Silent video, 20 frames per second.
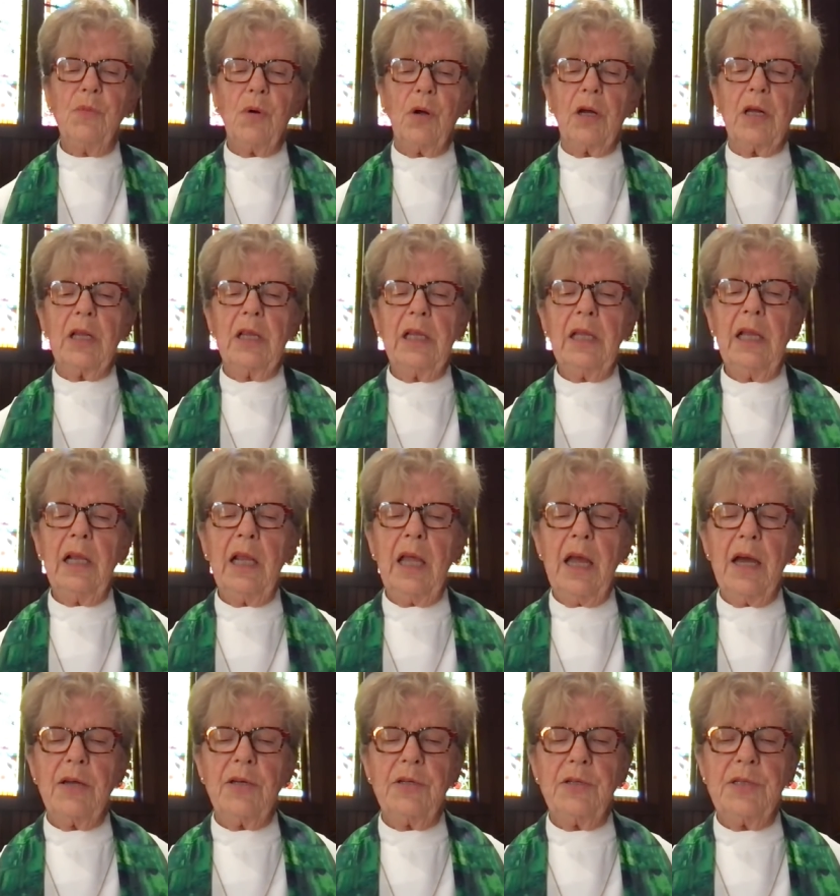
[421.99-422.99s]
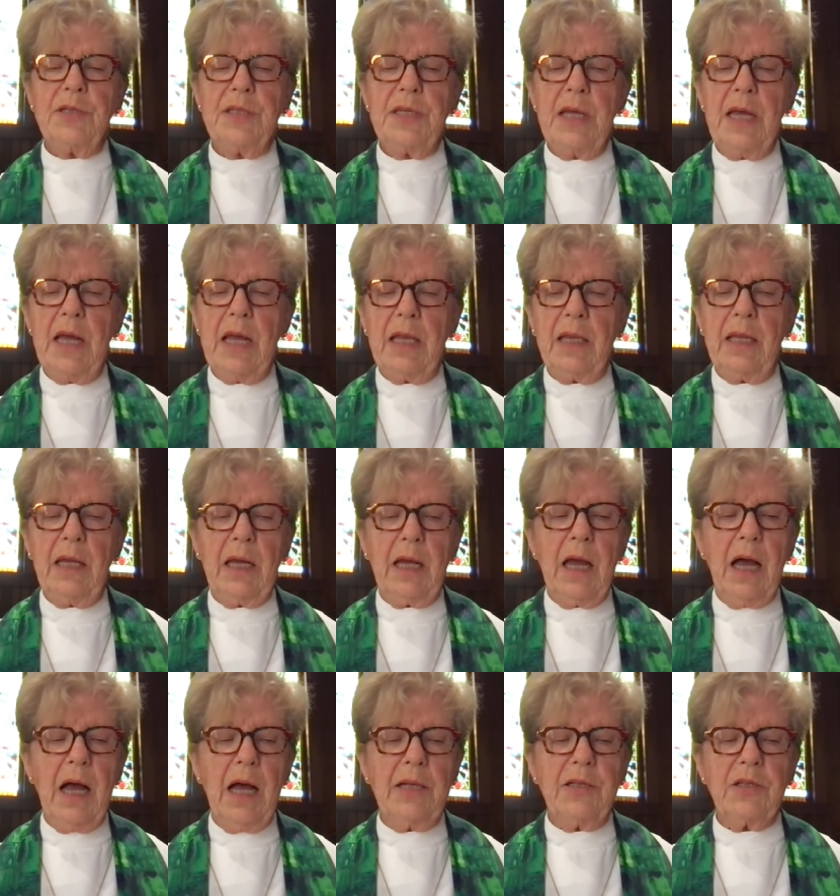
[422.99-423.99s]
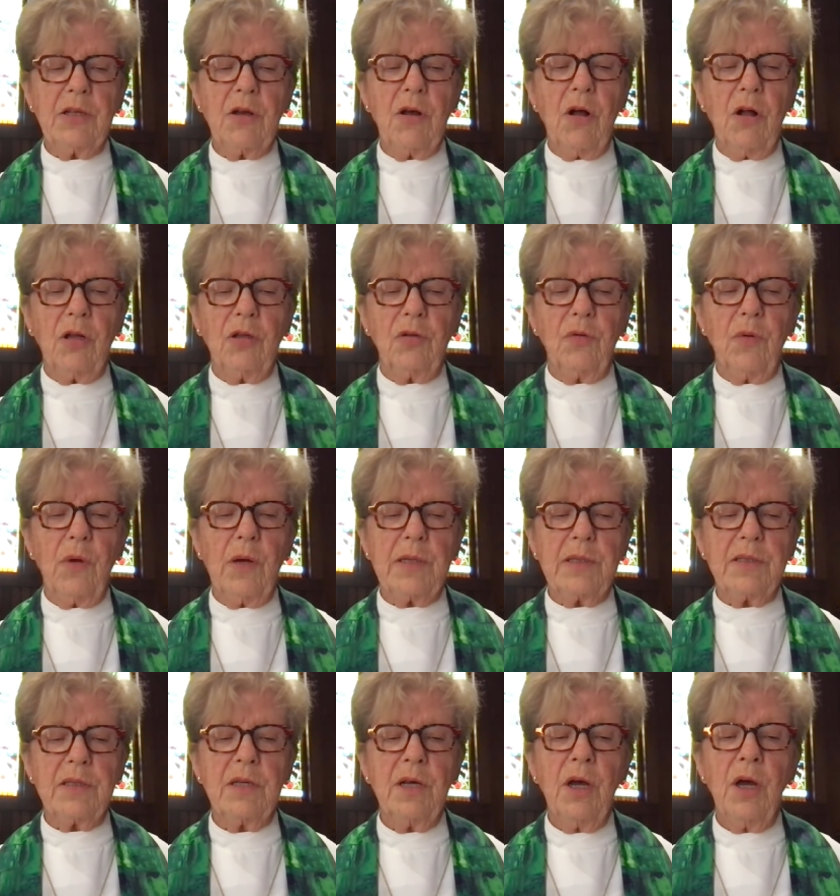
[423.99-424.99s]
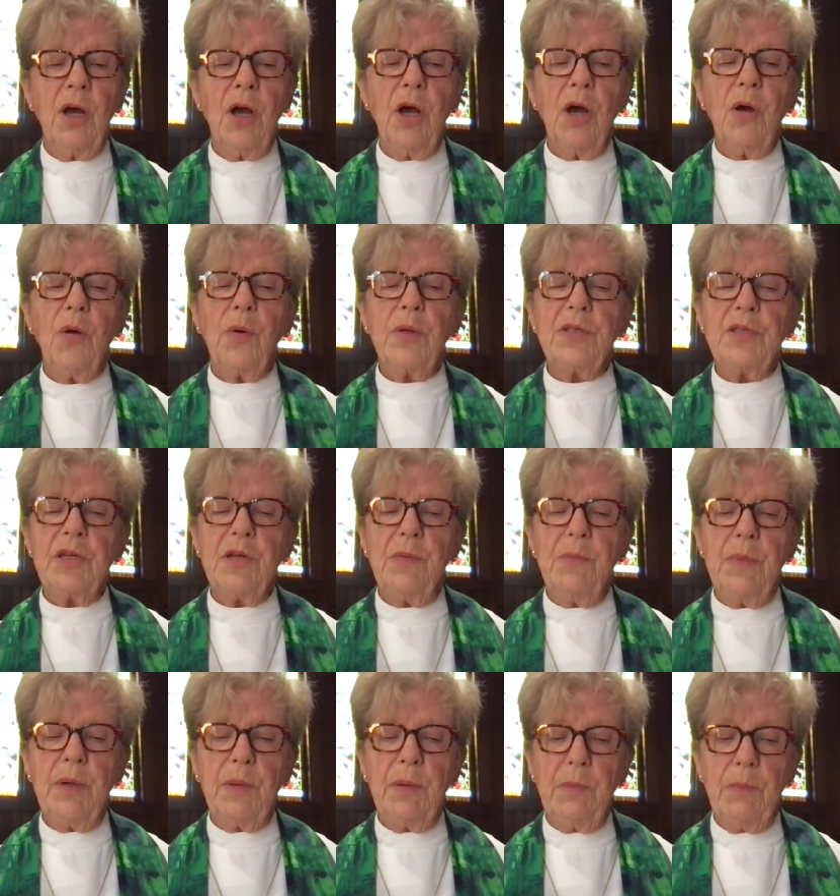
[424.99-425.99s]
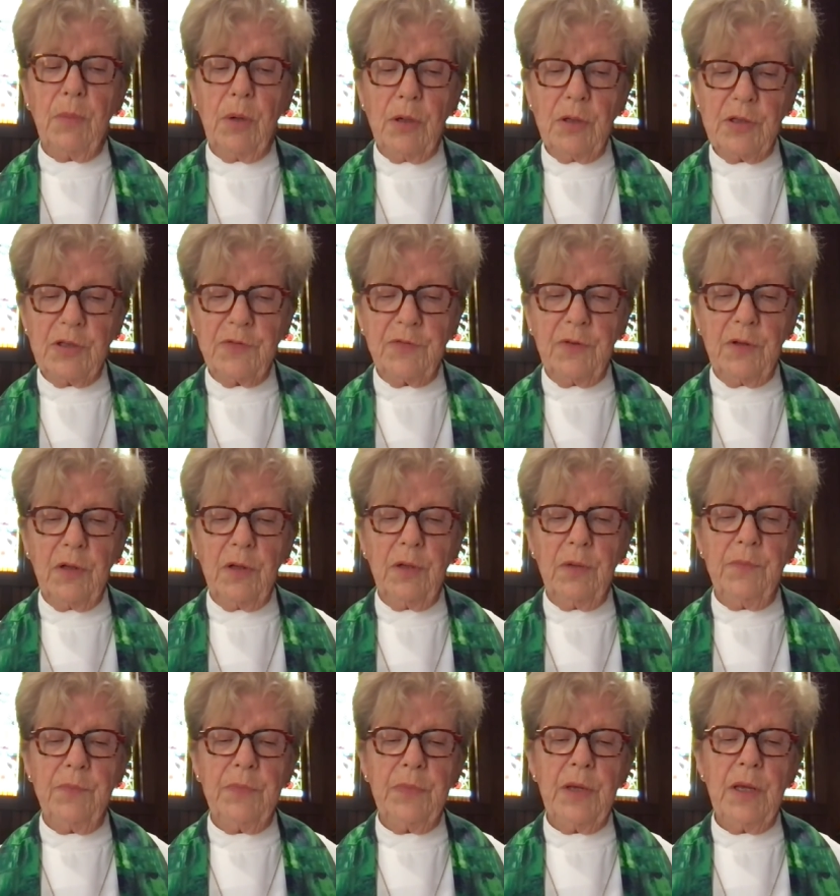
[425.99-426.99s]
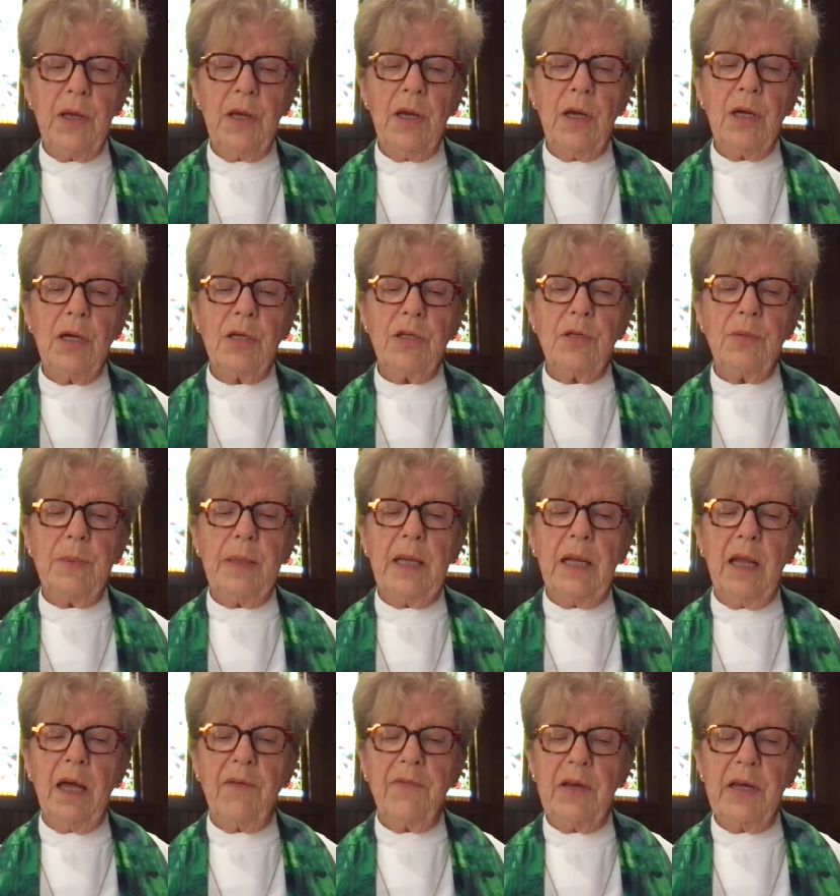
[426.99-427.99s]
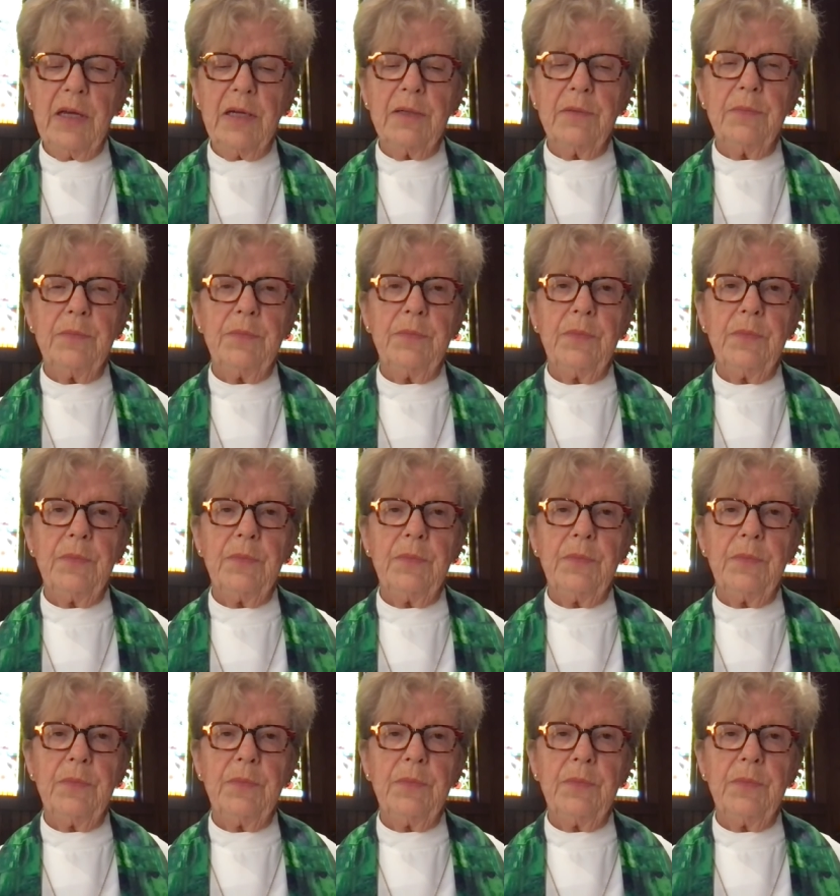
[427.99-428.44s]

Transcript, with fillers: more clearly understand that God's call to us was to be merciful, to be loving,